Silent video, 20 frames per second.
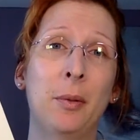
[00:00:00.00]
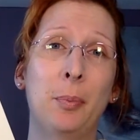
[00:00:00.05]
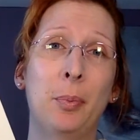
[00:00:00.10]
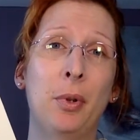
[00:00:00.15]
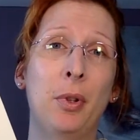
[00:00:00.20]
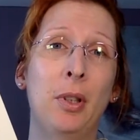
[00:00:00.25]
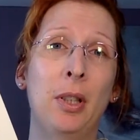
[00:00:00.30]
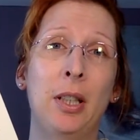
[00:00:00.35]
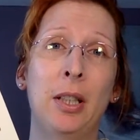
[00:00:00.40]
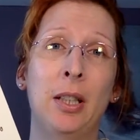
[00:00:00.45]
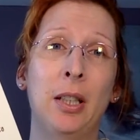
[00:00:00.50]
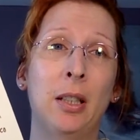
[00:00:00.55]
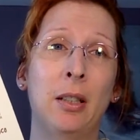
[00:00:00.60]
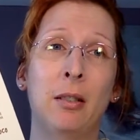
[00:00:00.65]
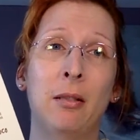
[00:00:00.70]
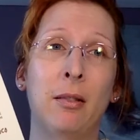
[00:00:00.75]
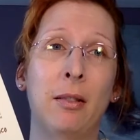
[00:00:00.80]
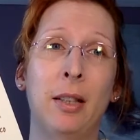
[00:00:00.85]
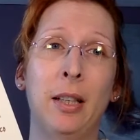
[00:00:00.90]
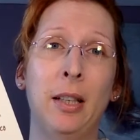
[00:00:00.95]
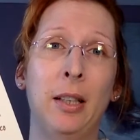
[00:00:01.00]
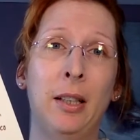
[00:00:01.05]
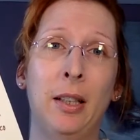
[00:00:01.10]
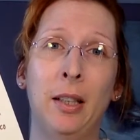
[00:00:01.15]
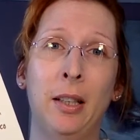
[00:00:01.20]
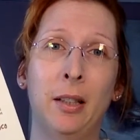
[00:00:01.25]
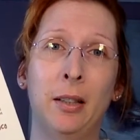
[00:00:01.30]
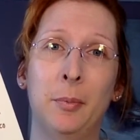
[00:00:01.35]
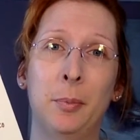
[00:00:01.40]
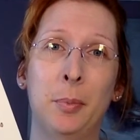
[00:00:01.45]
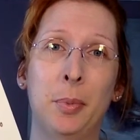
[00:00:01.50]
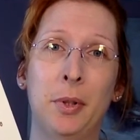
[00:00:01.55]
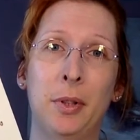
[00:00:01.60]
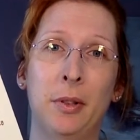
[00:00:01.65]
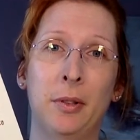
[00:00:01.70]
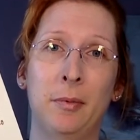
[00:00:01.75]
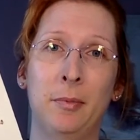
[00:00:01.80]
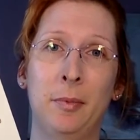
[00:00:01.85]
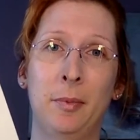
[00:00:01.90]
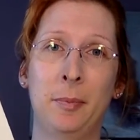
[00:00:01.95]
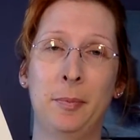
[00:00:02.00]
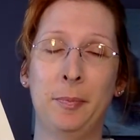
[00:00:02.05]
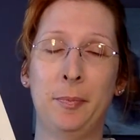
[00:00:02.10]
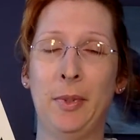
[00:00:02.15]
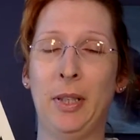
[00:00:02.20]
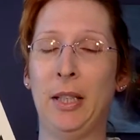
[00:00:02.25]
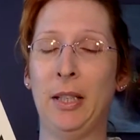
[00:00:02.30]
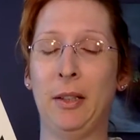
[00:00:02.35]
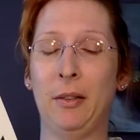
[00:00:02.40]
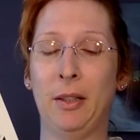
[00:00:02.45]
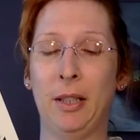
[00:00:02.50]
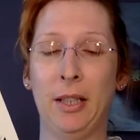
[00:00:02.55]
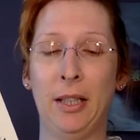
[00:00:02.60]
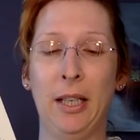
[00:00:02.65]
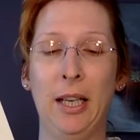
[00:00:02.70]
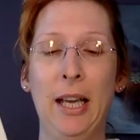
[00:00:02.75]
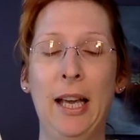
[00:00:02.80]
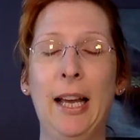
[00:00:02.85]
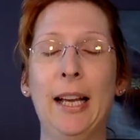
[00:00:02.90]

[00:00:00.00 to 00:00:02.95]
political thing here, but anyway,